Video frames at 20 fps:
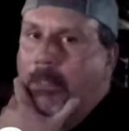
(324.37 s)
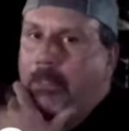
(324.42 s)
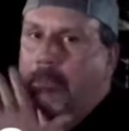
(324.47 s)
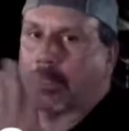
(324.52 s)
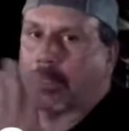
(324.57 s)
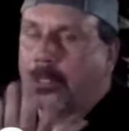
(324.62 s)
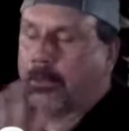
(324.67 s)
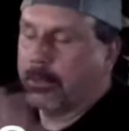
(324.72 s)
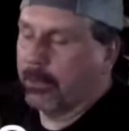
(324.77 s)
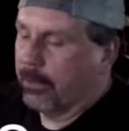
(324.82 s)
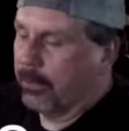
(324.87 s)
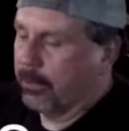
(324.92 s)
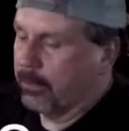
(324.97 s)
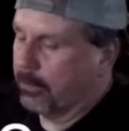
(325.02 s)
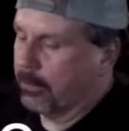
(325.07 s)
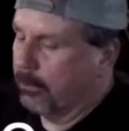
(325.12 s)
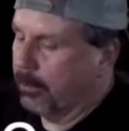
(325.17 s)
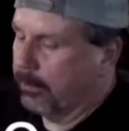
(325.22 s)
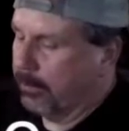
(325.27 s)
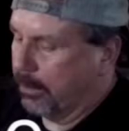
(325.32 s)
someone out there knows
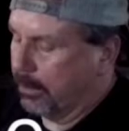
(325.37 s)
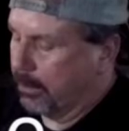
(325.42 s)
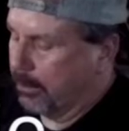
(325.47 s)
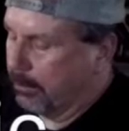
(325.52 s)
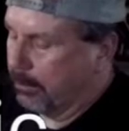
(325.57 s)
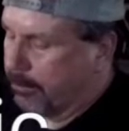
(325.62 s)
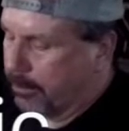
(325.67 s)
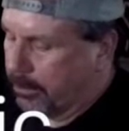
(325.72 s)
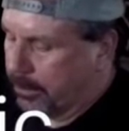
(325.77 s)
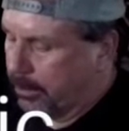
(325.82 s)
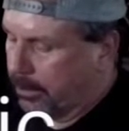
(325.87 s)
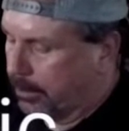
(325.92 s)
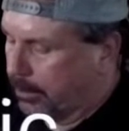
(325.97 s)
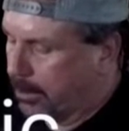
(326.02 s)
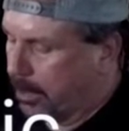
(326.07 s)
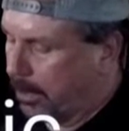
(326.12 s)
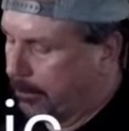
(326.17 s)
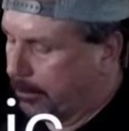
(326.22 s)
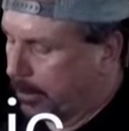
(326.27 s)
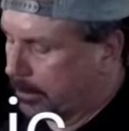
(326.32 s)
the movie. You can put it in the
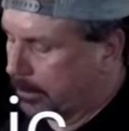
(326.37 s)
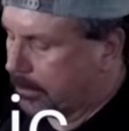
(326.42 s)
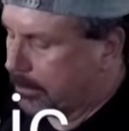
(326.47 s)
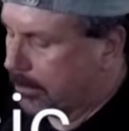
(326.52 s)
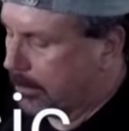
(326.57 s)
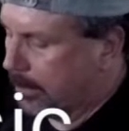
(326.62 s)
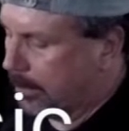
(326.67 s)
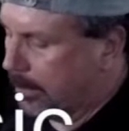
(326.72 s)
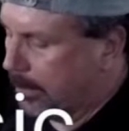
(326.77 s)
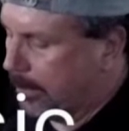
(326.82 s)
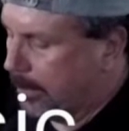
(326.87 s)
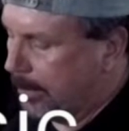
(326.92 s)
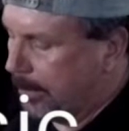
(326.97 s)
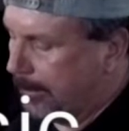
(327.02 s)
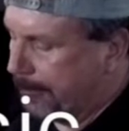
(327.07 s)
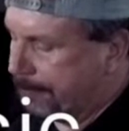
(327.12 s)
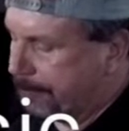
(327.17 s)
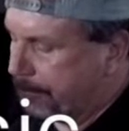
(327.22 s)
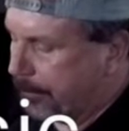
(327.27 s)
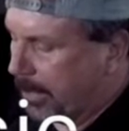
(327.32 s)
comments.
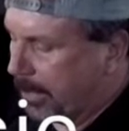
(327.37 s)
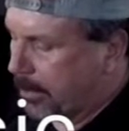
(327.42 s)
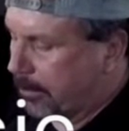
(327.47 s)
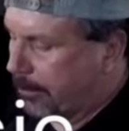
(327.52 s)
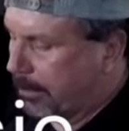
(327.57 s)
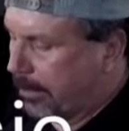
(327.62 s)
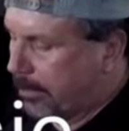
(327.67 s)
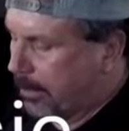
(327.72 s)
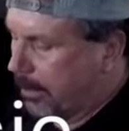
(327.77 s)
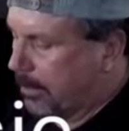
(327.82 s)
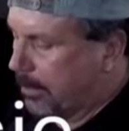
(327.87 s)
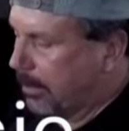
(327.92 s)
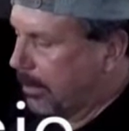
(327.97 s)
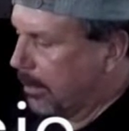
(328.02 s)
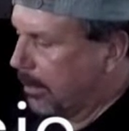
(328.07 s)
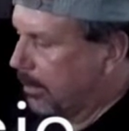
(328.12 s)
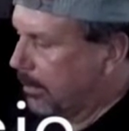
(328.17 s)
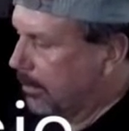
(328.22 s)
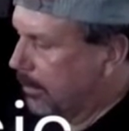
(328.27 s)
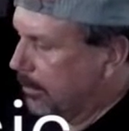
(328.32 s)
It's about that
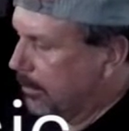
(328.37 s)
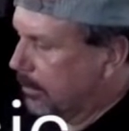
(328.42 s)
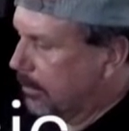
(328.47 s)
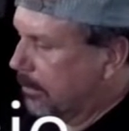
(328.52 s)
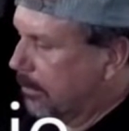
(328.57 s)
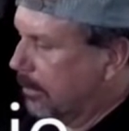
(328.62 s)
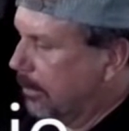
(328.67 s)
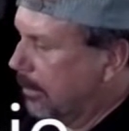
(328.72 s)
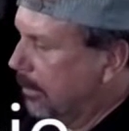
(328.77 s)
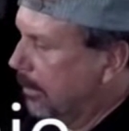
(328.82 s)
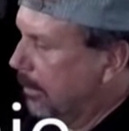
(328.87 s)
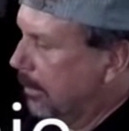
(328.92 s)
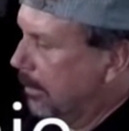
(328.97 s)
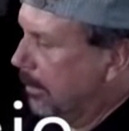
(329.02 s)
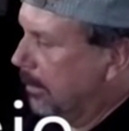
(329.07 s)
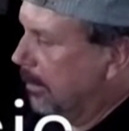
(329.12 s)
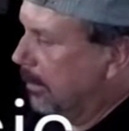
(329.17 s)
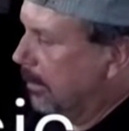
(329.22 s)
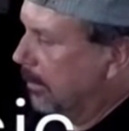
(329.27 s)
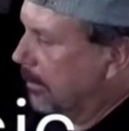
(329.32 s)
kid who's
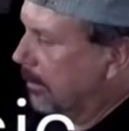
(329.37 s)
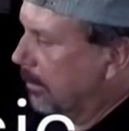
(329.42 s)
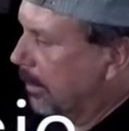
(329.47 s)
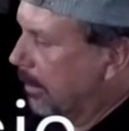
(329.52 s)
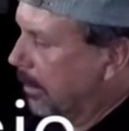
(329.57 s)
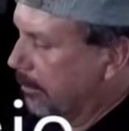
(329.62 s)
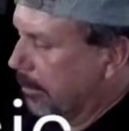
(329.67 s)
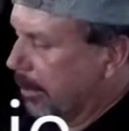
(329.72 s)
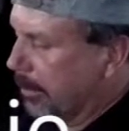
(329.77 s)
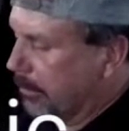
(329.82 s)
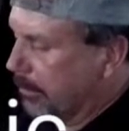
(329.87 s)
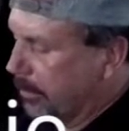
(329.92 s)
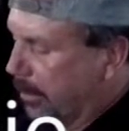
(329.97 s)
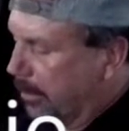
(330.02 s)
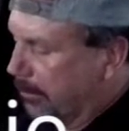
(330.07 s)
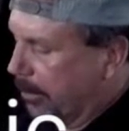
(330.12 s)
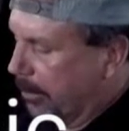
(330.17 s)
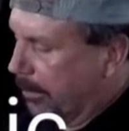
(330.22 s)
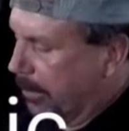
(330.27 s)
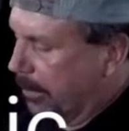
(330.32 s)
trying to be a
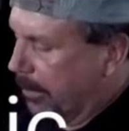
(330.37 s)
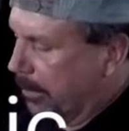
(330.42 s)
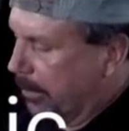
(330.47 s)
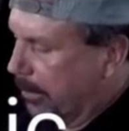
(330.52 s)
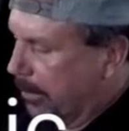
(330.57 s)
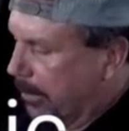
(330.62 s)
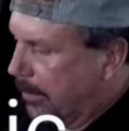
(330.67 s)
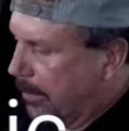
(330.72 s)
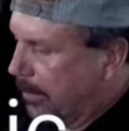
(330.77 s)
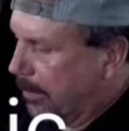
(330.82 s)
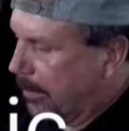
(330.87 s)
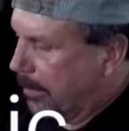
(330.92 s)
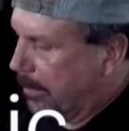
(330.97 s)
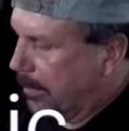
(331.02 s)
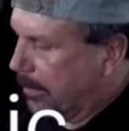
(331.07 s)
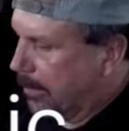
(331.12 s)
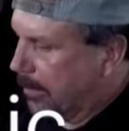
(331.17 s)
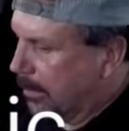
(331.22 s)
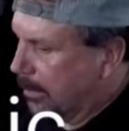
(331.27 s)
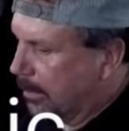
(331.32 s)
drummer.
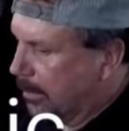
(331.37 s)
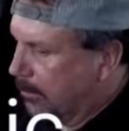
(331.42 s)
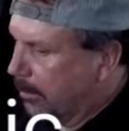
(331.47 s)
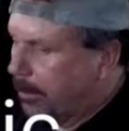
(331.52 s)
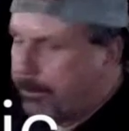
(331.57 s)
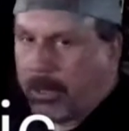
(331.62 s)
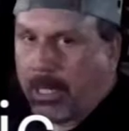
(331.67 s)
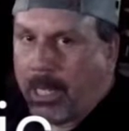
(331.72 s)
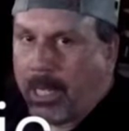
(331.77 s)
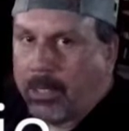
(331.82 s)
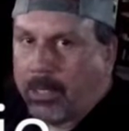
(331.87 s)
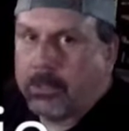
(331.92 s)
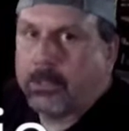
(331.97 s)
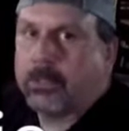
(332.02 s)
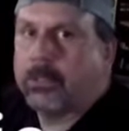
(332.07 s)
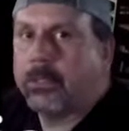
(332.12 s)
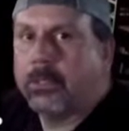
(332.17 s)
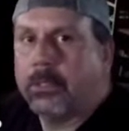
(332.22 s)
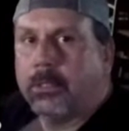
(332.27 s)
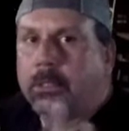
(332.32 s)

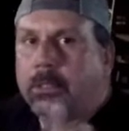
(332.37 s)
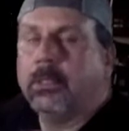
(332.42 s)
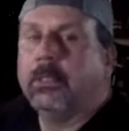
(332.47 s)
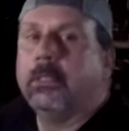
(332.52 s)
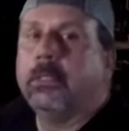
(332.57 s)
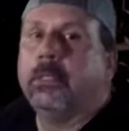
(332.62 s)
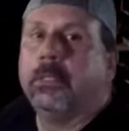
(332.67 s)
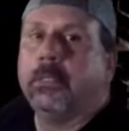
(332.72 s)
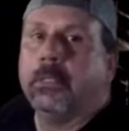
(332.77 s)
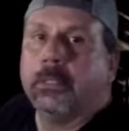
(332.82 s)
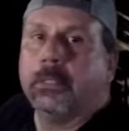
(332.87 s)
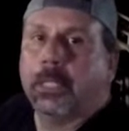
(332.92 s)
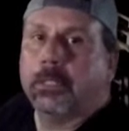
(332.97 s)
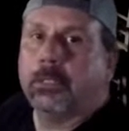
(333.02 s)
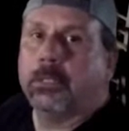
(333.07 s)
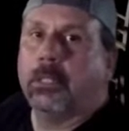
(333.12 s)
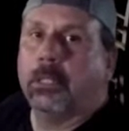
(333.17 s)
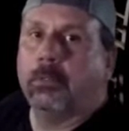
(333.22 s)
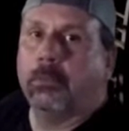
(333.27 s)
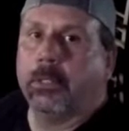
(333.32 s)
Whiplash. That's
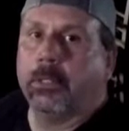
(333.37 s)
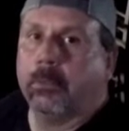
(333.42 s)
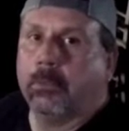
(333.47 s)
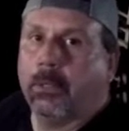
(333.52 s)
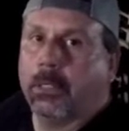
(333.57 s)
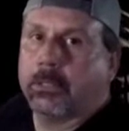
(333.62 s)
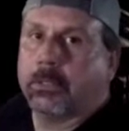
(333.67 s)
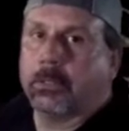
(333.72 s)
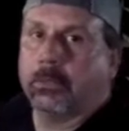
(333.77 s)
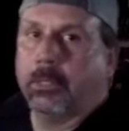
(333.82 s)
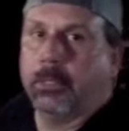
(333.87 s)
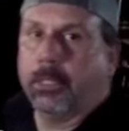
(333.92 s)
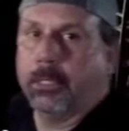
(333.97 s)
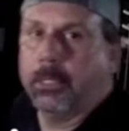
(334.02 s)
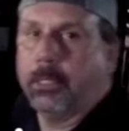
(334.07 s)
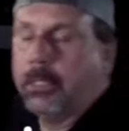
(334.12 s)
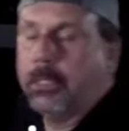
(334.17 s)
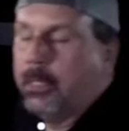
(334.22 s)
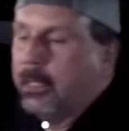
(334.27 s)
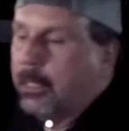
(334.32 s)
a good one to watch
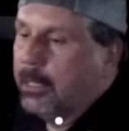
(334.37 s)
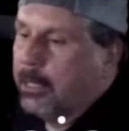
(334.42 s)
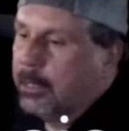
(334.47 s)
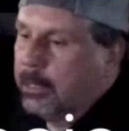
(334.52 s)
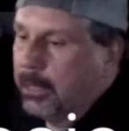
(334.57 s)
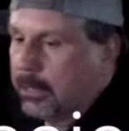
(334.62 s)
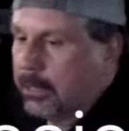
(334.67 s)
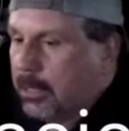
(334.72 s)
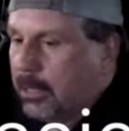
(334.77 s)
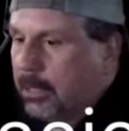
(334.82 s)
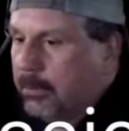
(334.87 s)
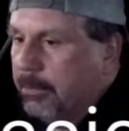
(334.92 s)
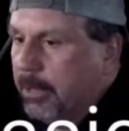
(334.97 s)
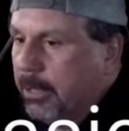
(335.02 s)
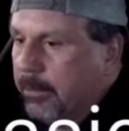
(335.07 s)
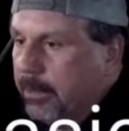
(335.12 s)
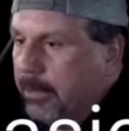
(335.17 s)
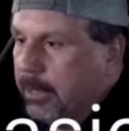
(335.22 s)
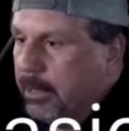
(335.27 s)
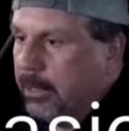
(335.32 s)
swing. That's a good
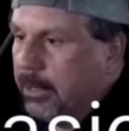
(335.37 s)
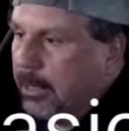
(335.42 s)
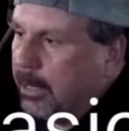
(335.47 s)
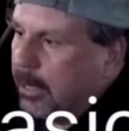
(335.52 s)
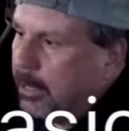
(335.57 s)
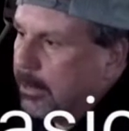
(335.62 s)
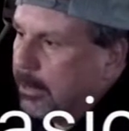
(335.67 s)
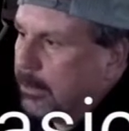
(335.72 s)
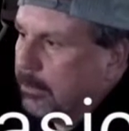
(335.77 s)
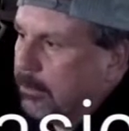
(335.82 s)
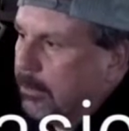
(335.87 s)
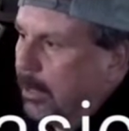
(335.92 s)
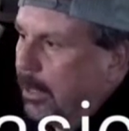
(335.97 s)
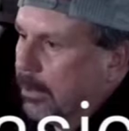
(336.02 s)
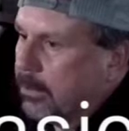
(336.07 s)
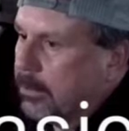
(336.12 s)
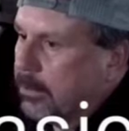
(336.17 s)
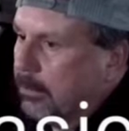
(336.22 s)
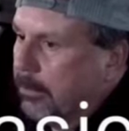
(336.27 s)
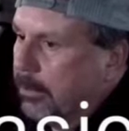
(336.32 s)
movie to
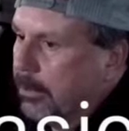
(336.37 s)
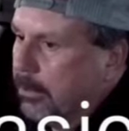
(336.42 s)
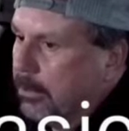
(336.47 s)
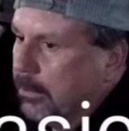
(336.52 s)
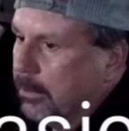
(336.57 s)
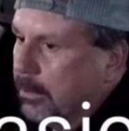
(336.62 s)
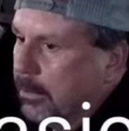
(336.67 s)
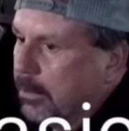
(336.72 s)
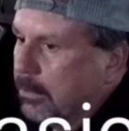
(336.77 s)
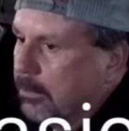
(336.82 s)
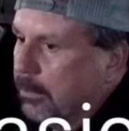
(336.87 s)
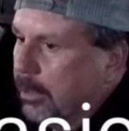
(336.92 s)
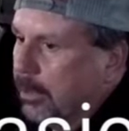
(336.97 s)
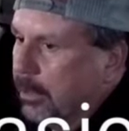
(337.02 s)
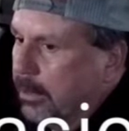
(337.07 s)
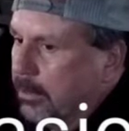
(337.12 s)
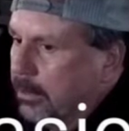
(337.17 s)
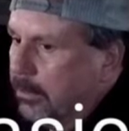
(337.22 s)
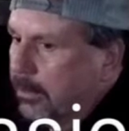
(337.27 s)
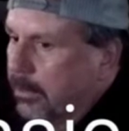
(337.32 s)
watch someone doing
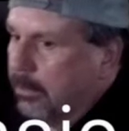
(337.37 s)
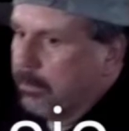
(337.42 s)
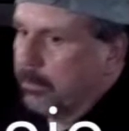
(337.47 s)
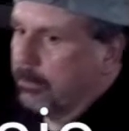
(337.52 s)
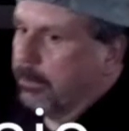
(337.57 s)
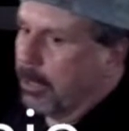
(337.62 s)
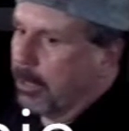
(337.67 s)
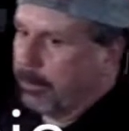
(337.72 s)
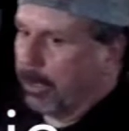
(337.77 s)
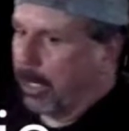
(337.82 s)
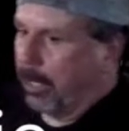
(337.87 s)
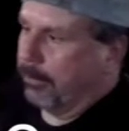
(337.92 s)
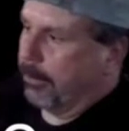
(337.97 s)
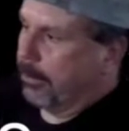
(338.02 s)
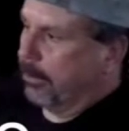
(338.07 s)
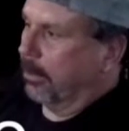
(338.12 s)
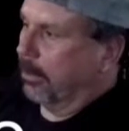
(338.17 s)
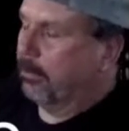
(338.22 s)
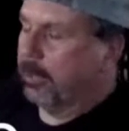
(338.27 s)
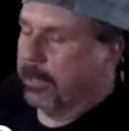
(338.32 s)
swing and doing bebop and
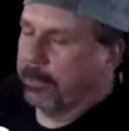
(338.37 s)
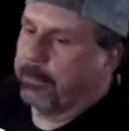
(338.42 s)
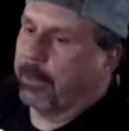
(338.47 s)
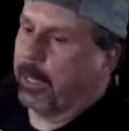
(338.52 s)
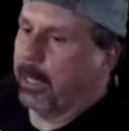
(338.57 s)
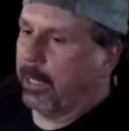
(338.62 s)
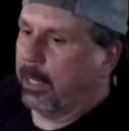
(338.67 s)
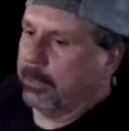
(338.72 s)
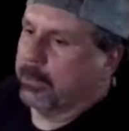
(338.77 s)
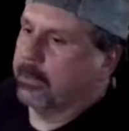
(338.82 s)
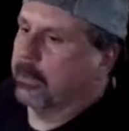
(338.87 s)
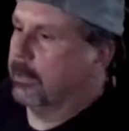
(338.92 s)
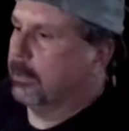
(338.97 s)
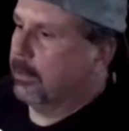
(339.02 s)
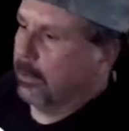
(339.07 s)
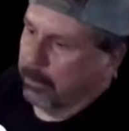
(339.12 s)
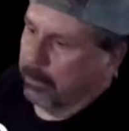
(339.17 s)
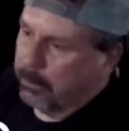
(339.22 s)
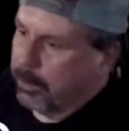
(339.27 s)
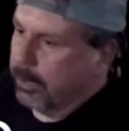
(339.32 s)
doing it really fast and
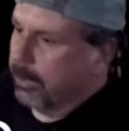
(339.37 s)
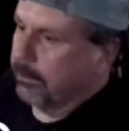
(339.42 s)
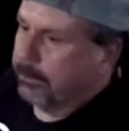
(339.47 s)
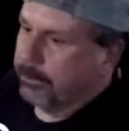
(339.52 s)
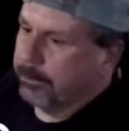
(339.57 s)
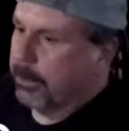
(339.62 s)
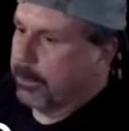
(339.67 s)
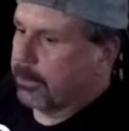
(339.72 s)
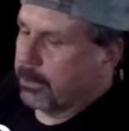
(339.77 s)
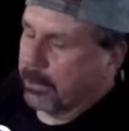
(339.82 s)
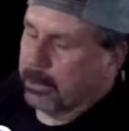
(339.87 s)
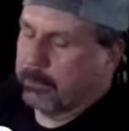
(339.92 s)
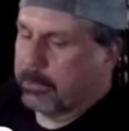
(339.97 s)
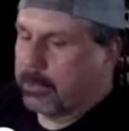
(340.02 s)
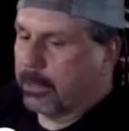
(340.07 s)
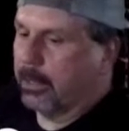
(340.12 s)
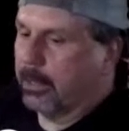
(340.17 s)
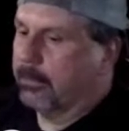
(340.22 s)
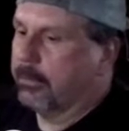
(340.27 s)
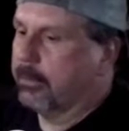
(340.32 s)
really pushing
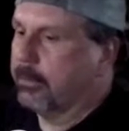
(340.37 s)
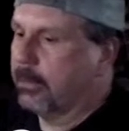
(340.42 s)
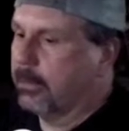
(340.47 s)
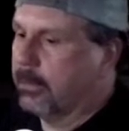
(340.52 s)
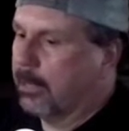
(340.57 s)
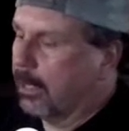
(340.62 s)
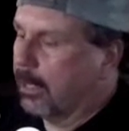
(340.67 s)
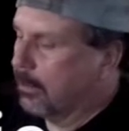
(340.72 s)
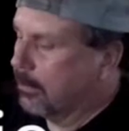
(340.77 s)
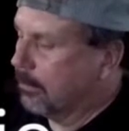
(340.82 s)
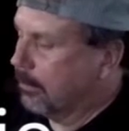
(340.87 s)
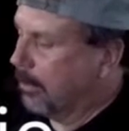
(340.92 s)
themselves in that